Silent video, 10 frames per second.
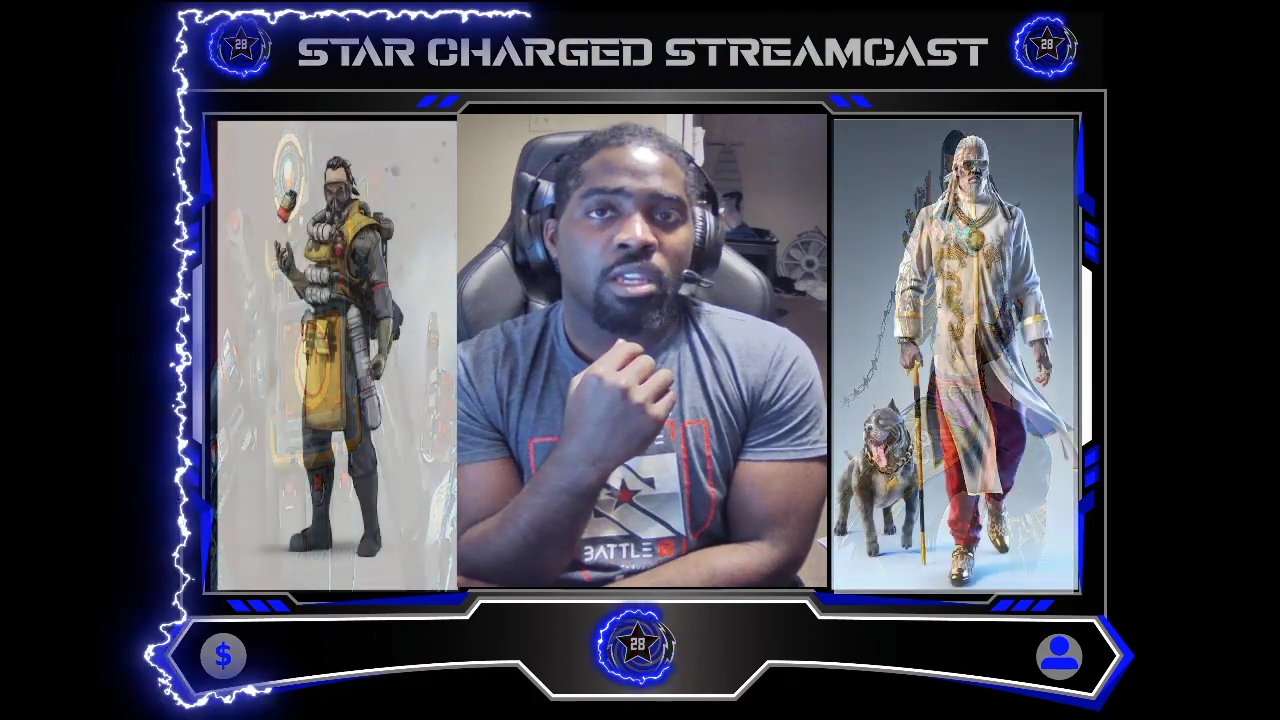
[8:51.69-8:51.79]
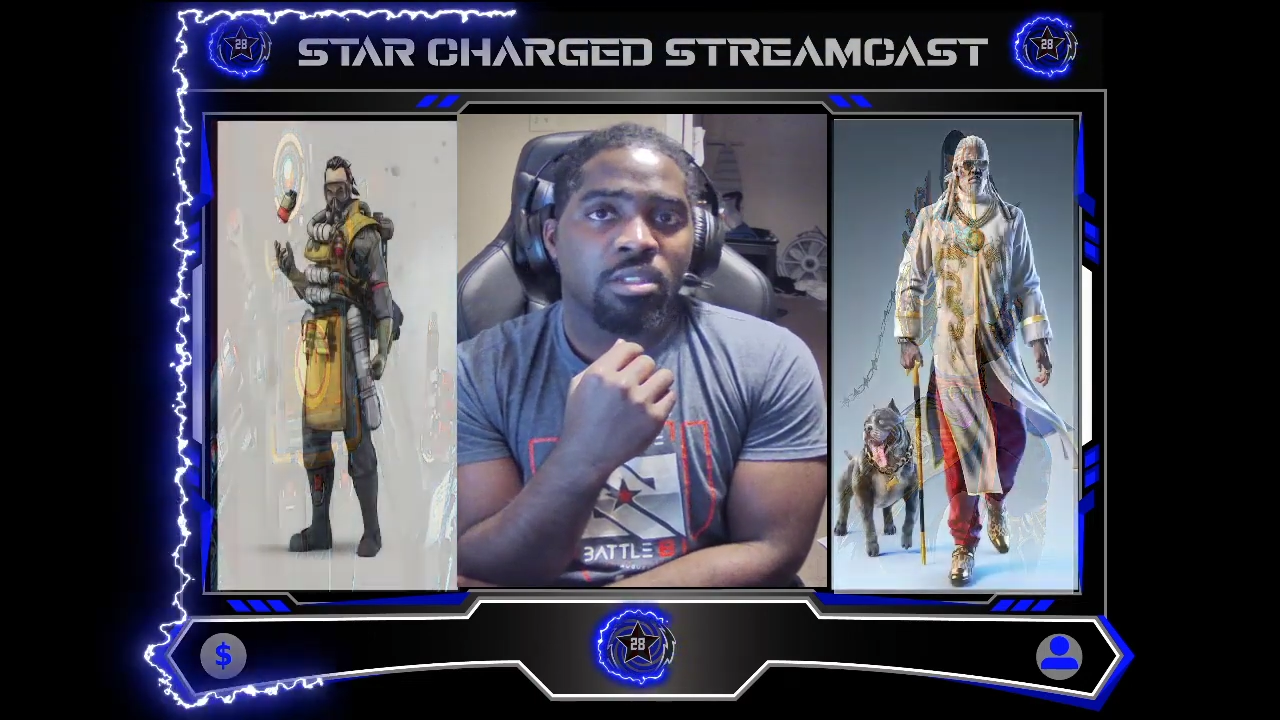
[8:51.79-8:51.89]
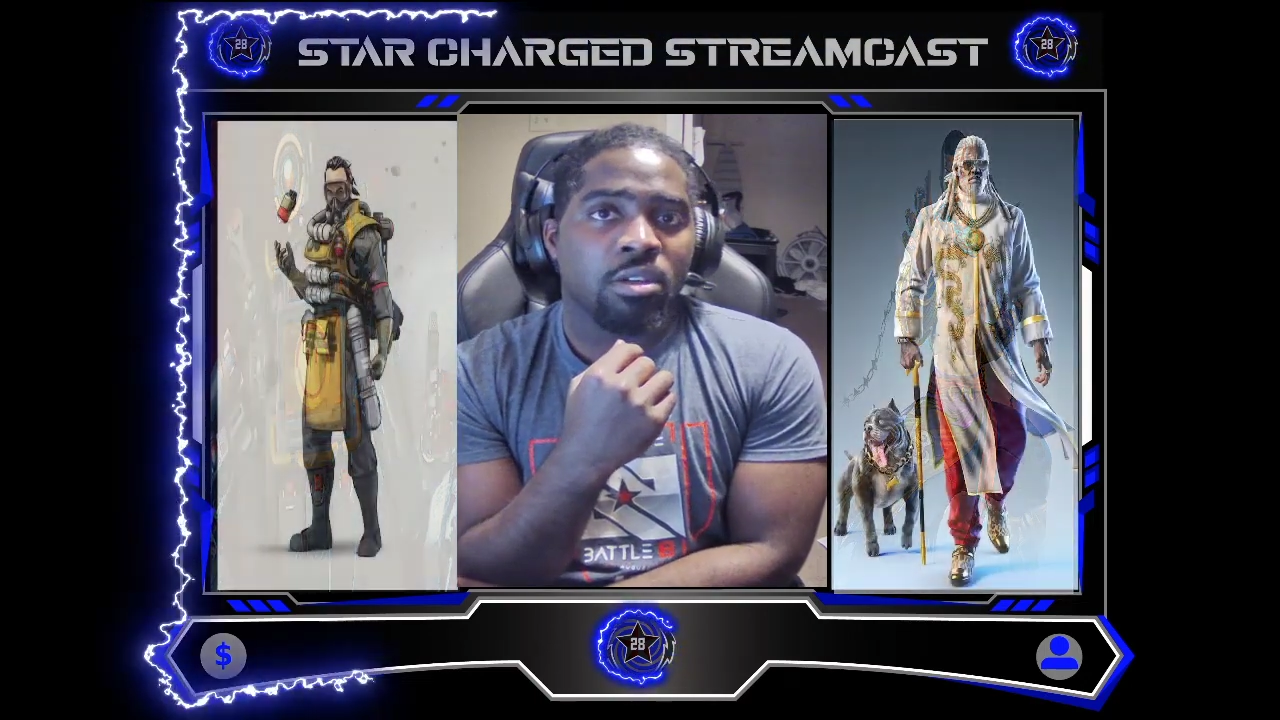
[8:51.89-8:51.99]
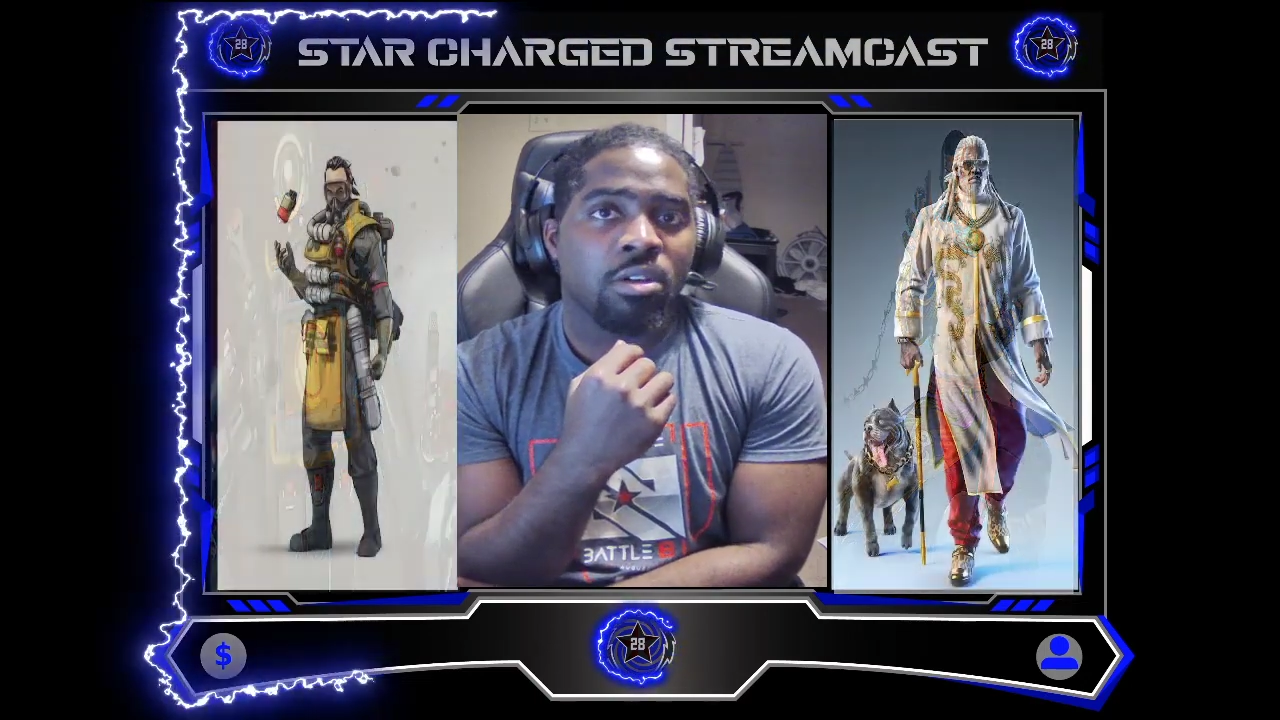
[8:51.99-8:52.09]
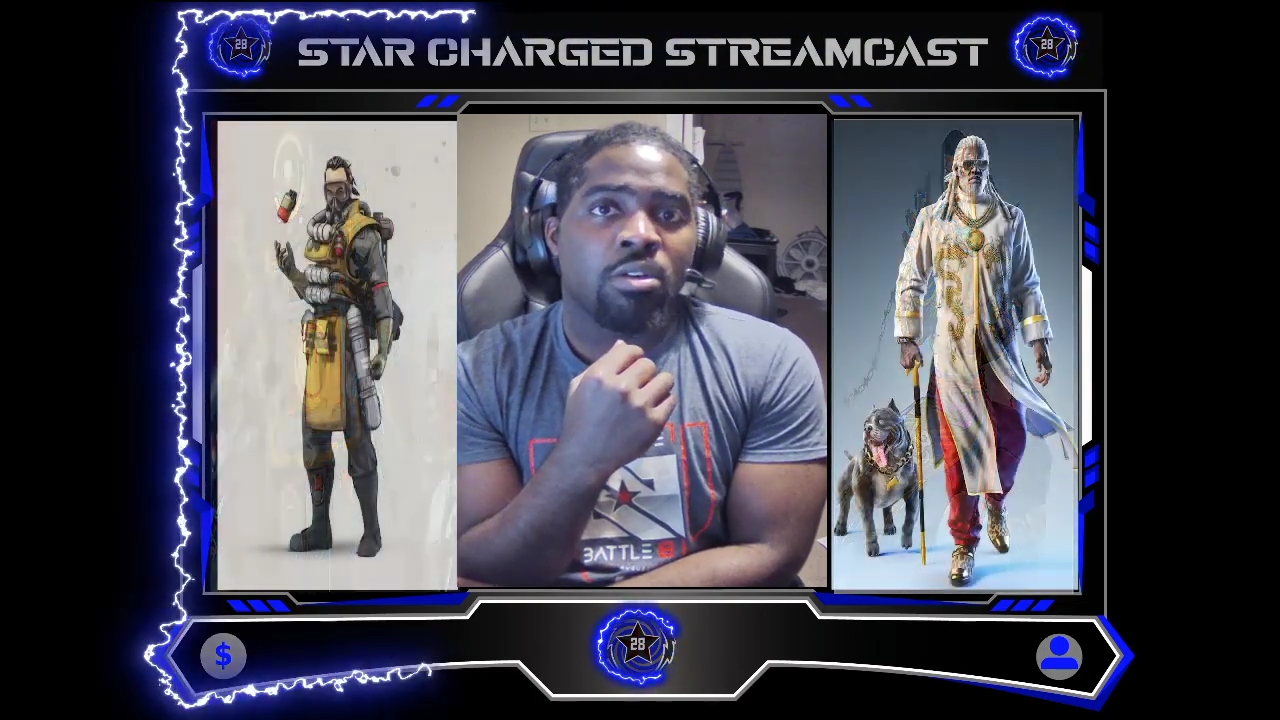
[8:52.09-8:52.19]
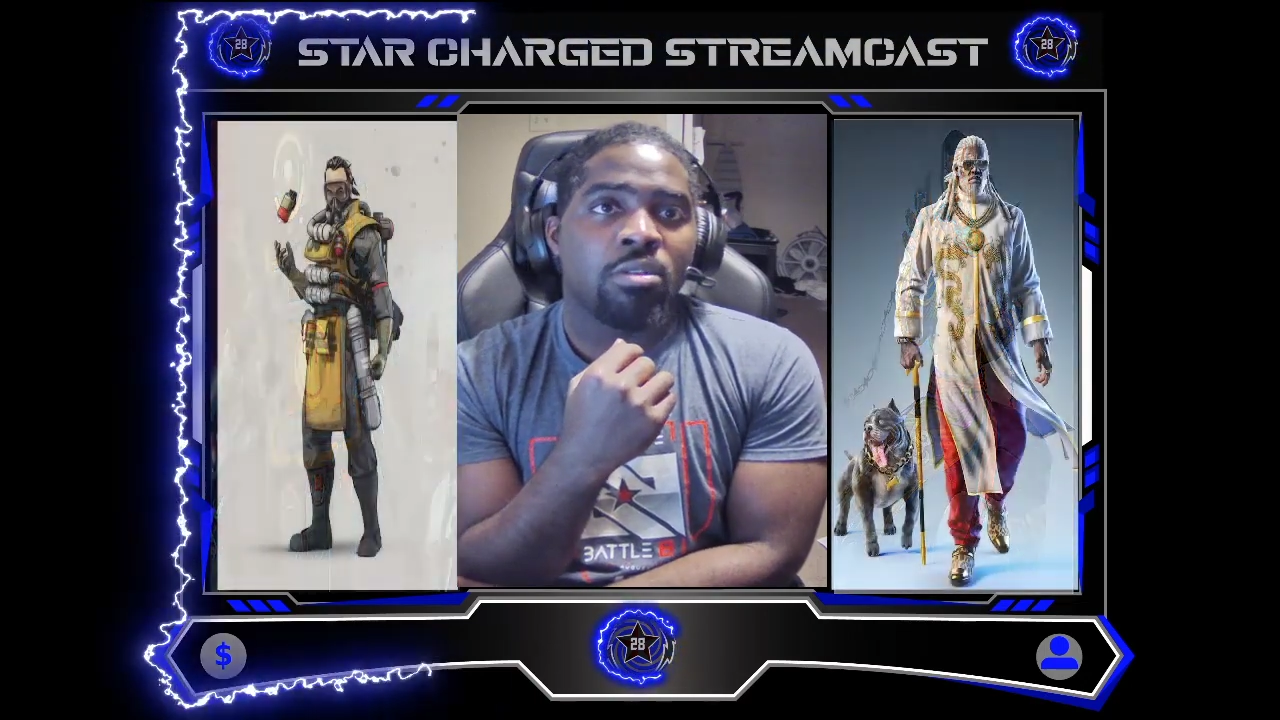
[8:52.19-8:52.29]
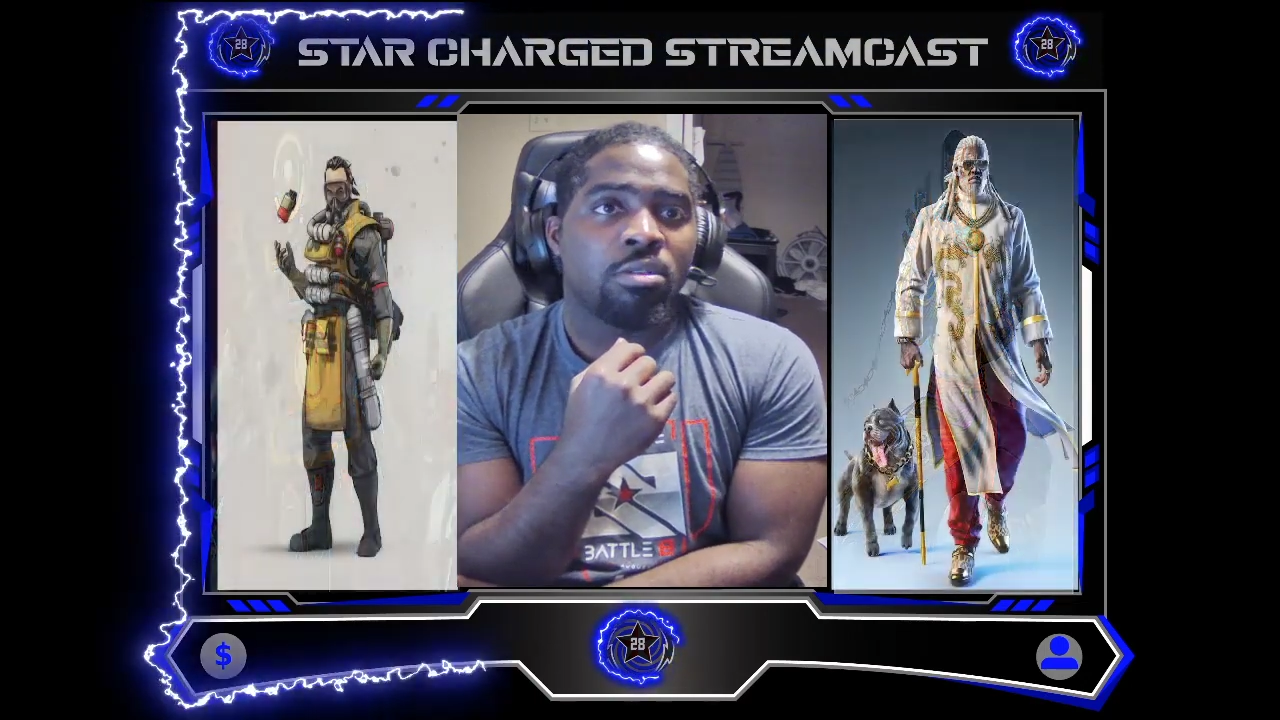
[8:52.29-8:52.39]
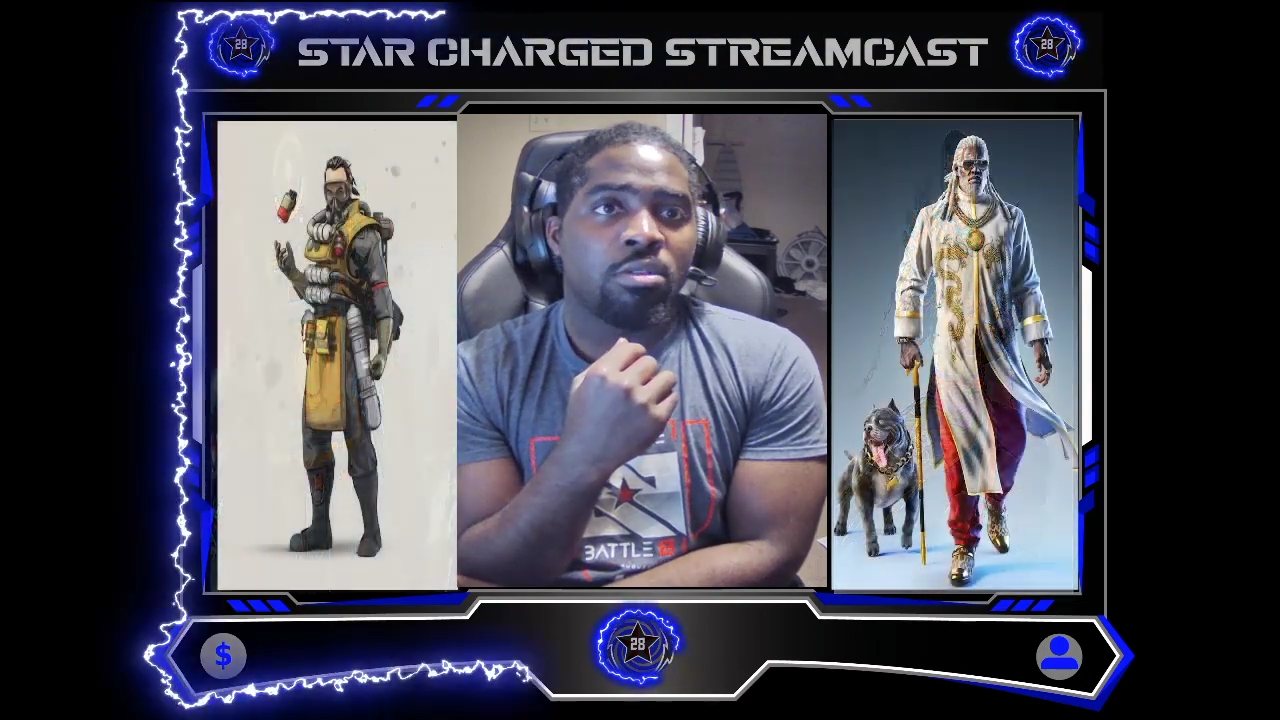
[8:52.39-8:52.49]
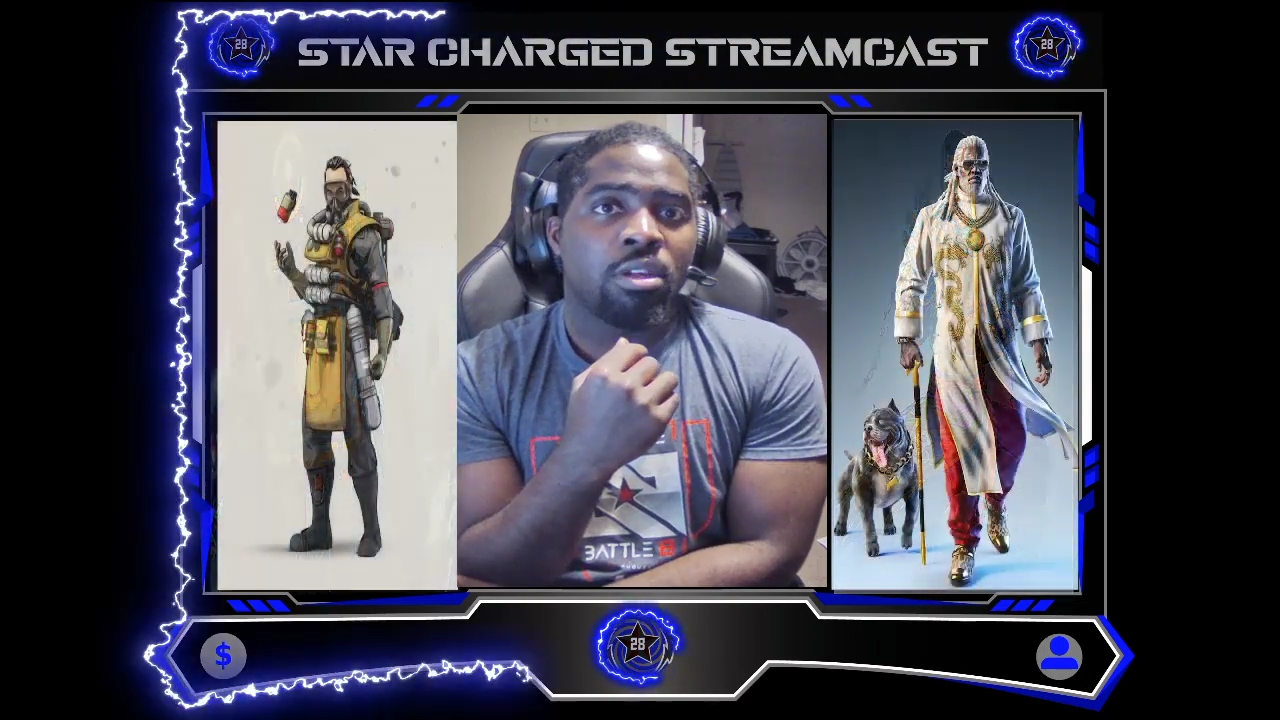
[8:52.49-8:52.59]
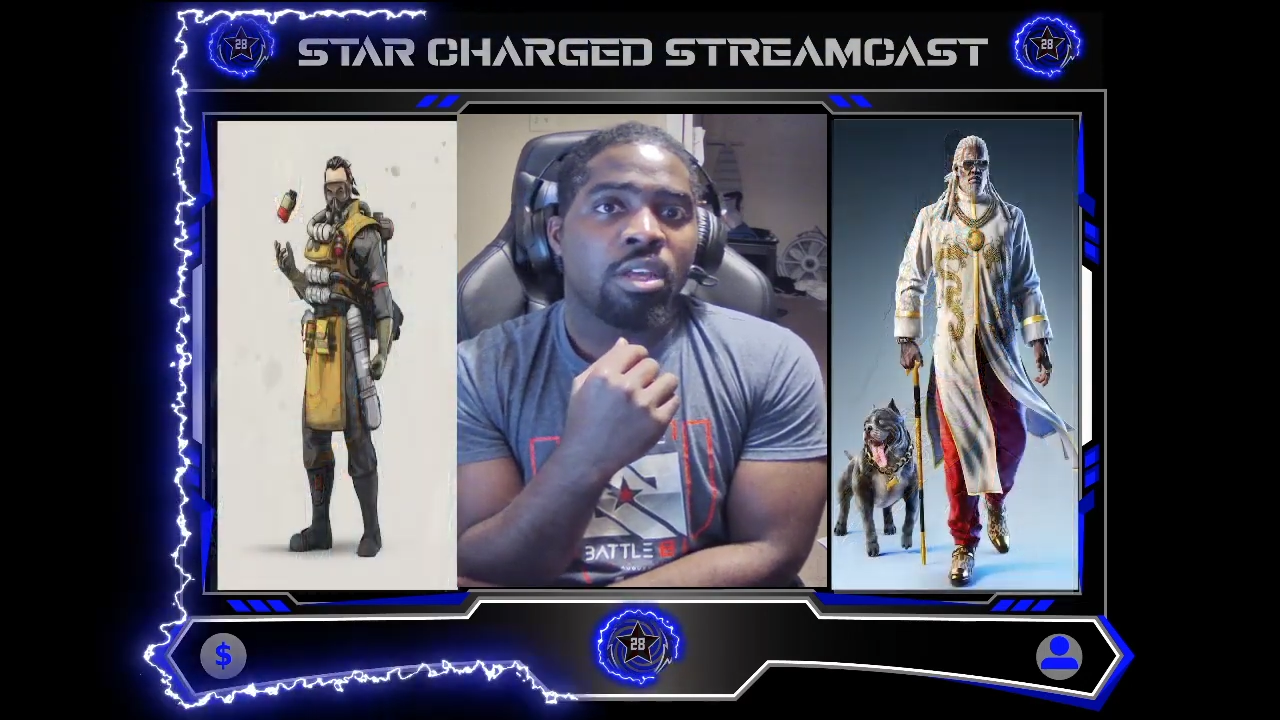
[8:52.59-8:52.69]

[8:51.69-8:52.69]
as a whole